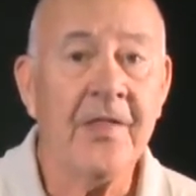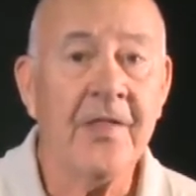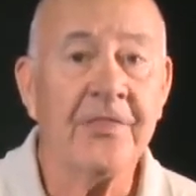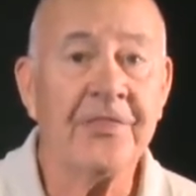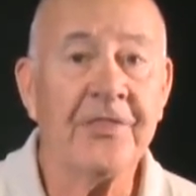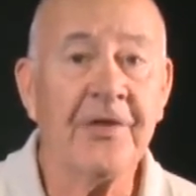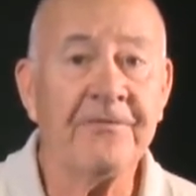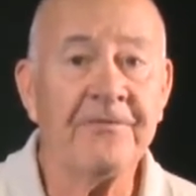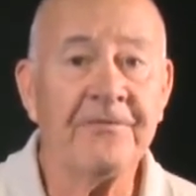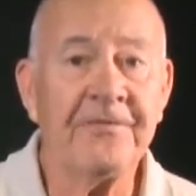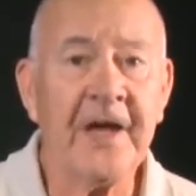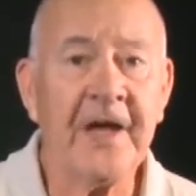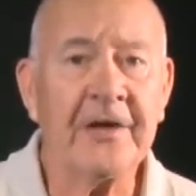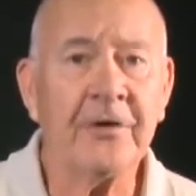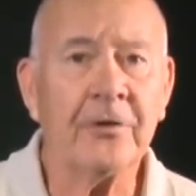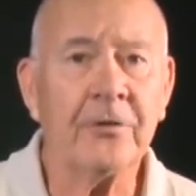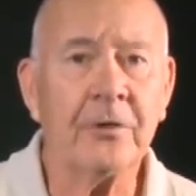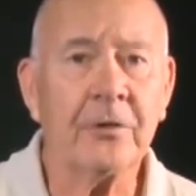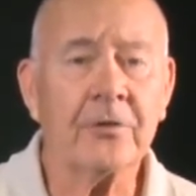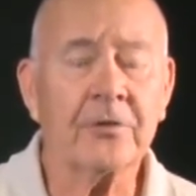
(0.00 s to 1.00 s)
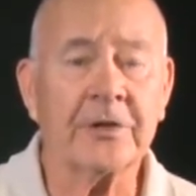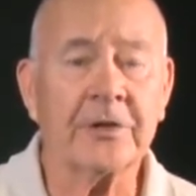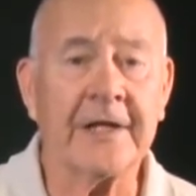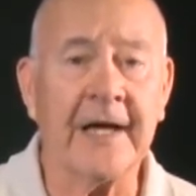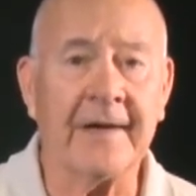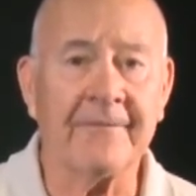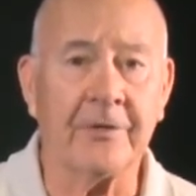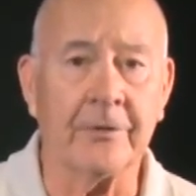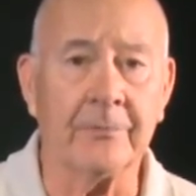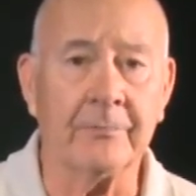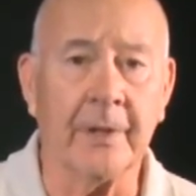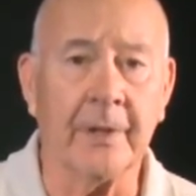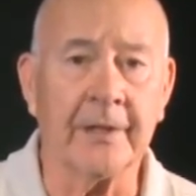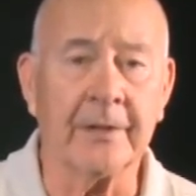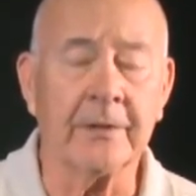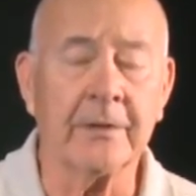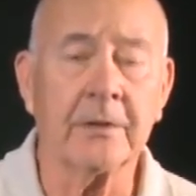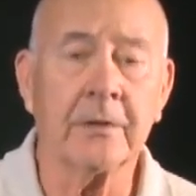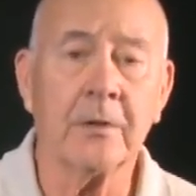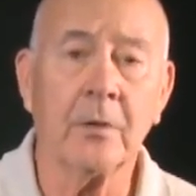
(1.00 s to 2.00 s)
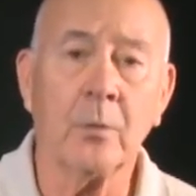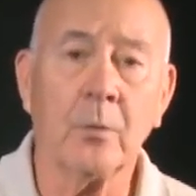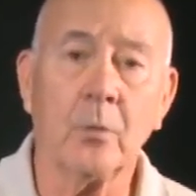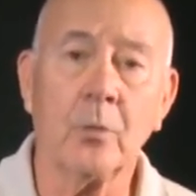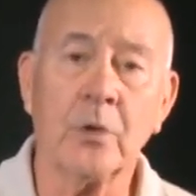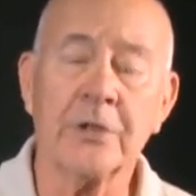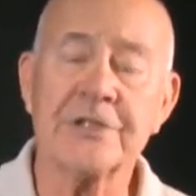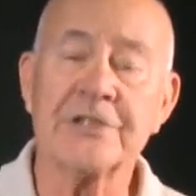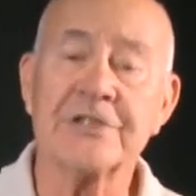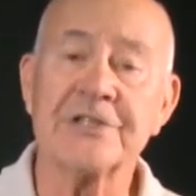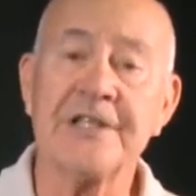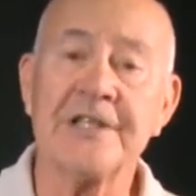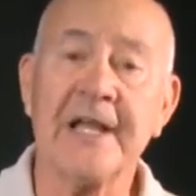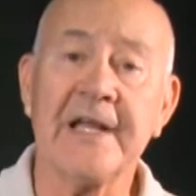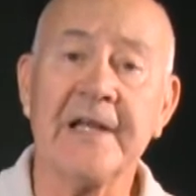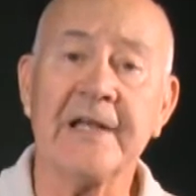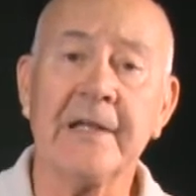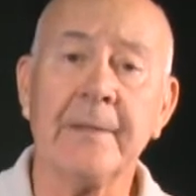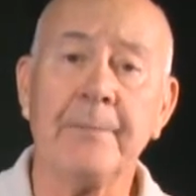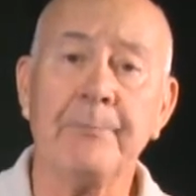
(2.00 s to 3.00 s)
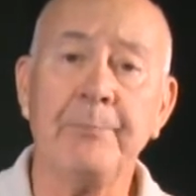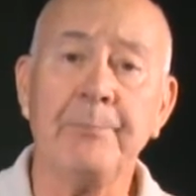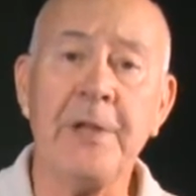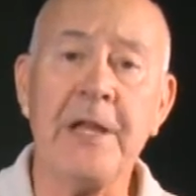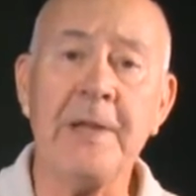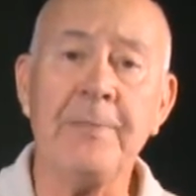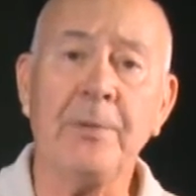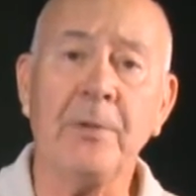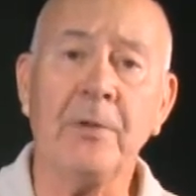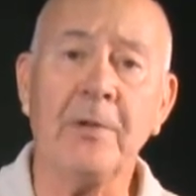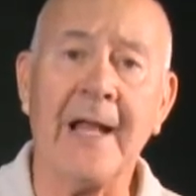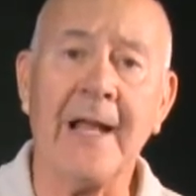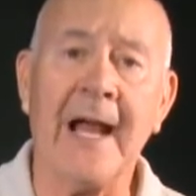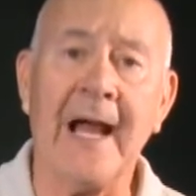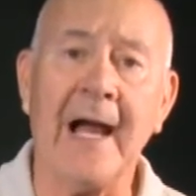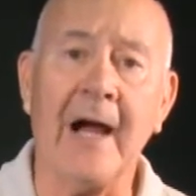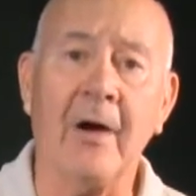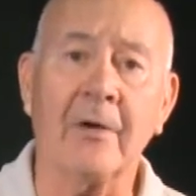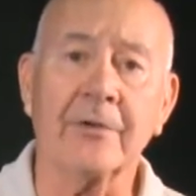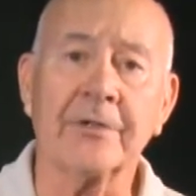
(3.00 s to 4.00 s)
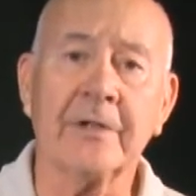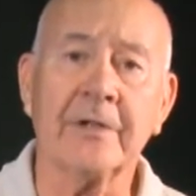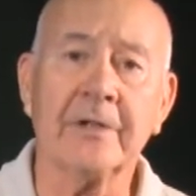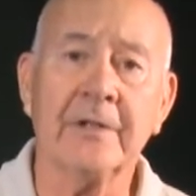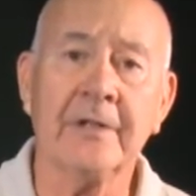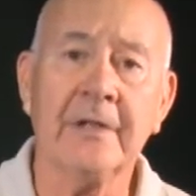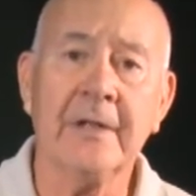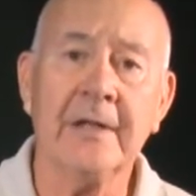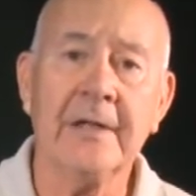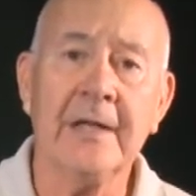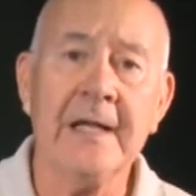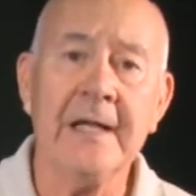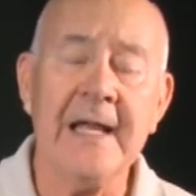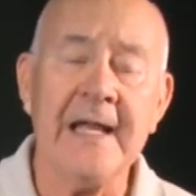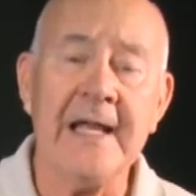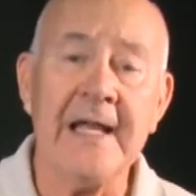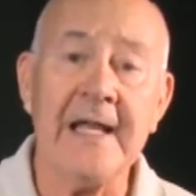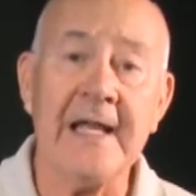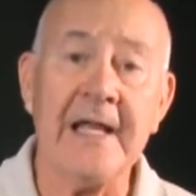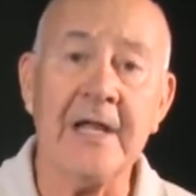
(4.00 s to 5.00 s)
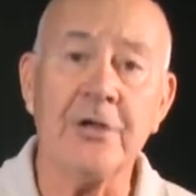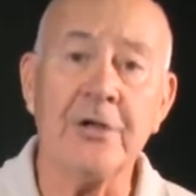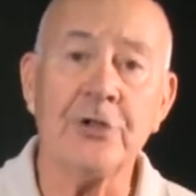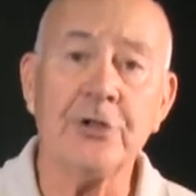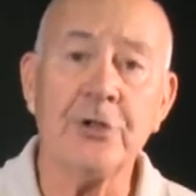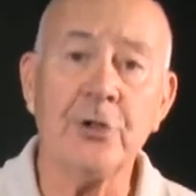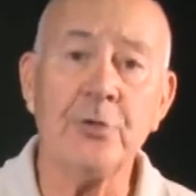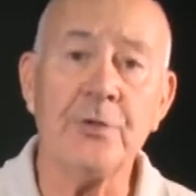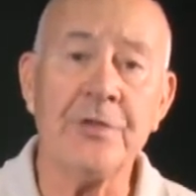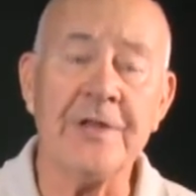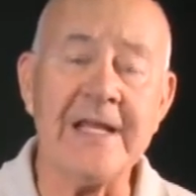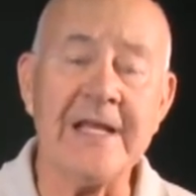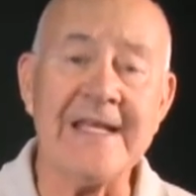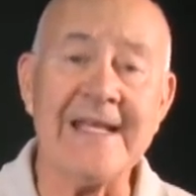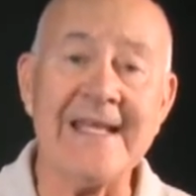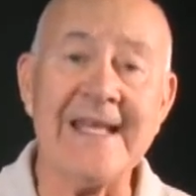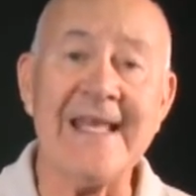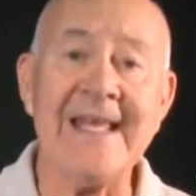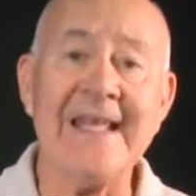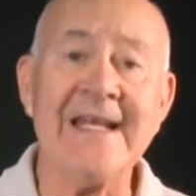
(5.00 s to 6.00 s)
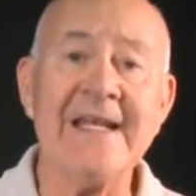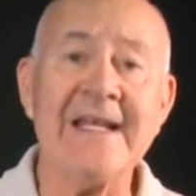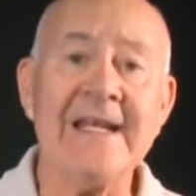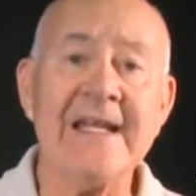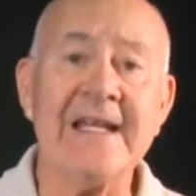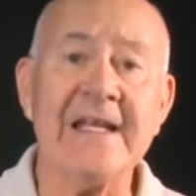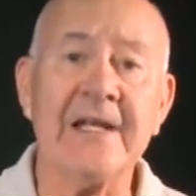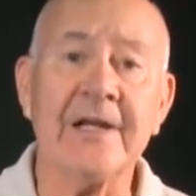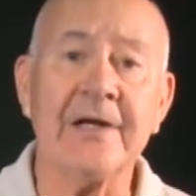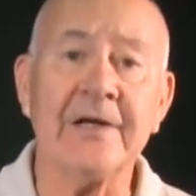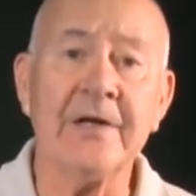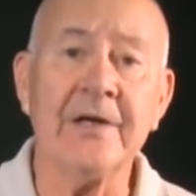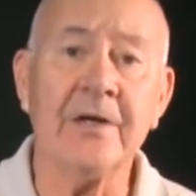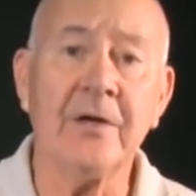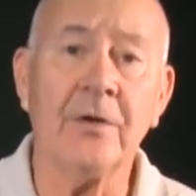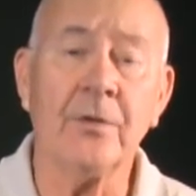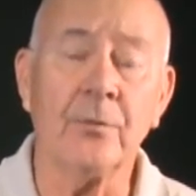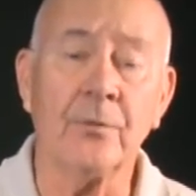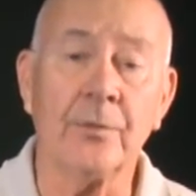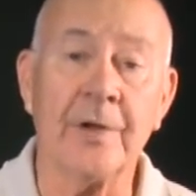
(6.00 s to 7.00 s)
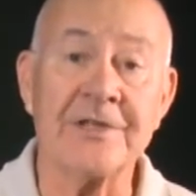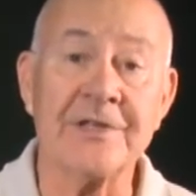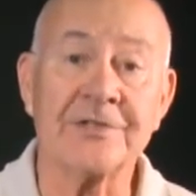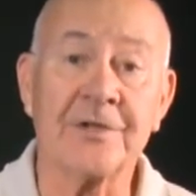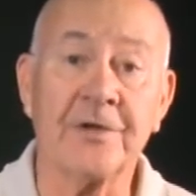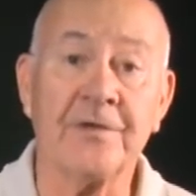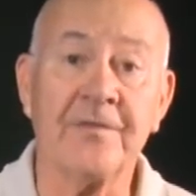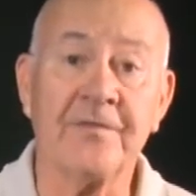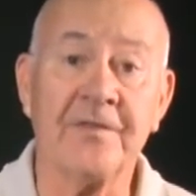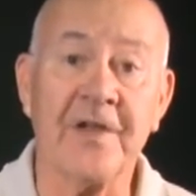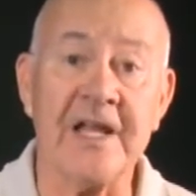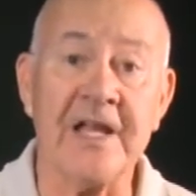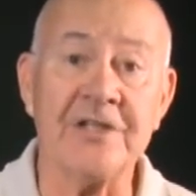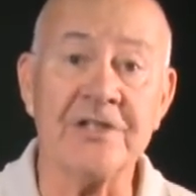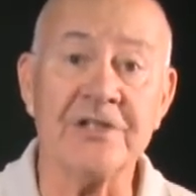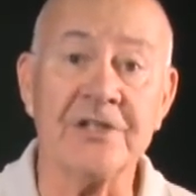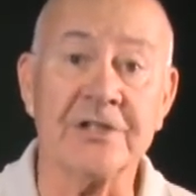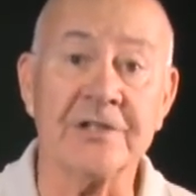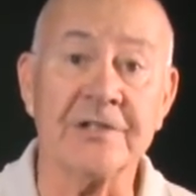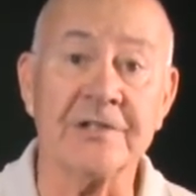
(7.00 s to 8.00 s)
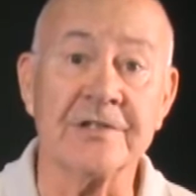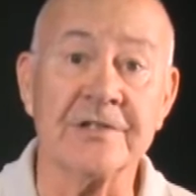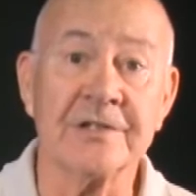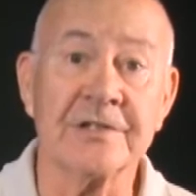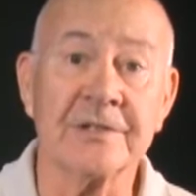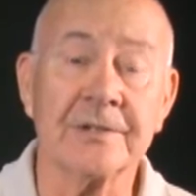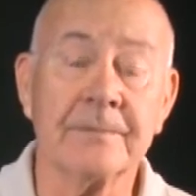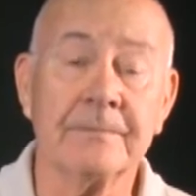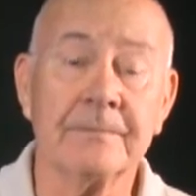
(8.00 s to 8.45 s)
the federal government would send people out into the Indian reservations.